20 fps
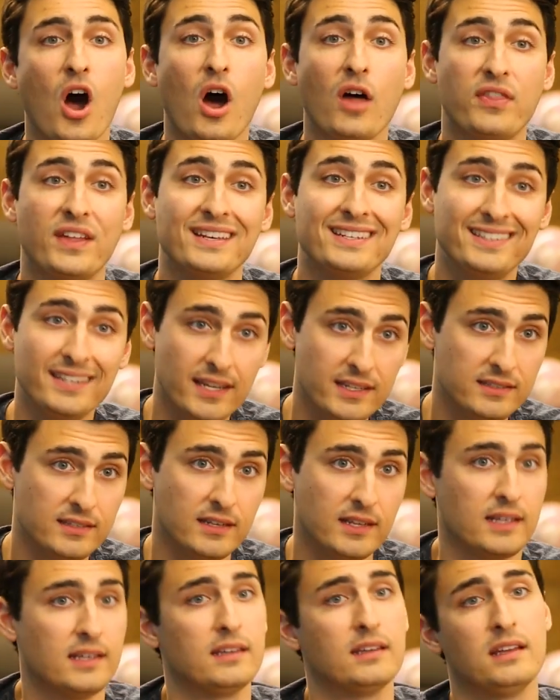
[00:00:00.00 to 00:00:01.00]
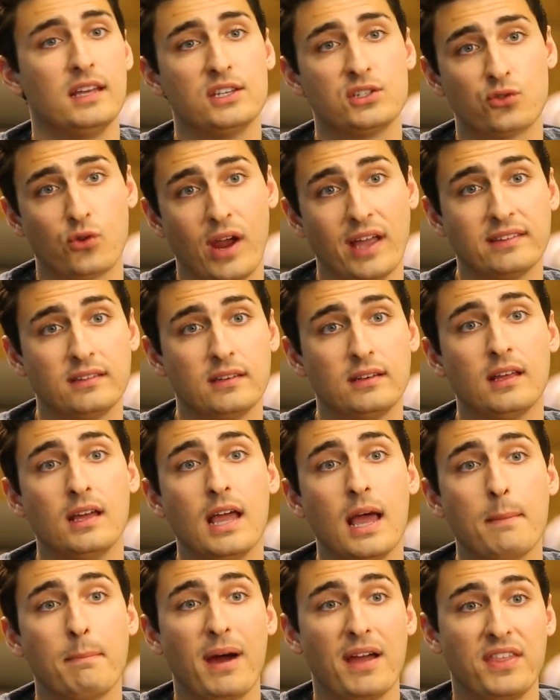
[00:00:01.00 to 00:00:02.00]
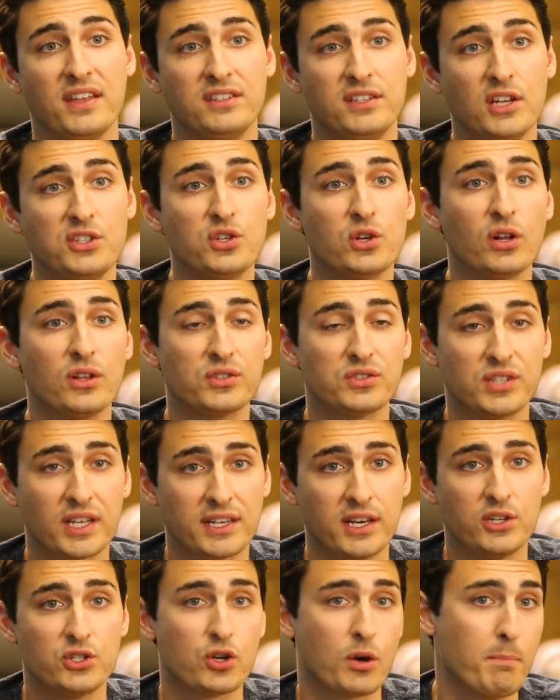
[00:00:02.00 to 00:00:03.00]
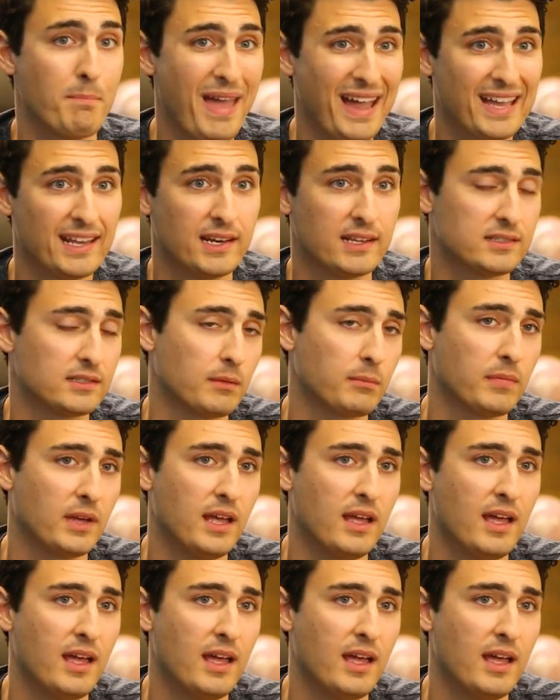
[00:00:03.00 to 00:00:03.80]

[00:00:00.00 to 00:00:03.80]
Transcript: Authenticity is granted by the digital signature mechanism,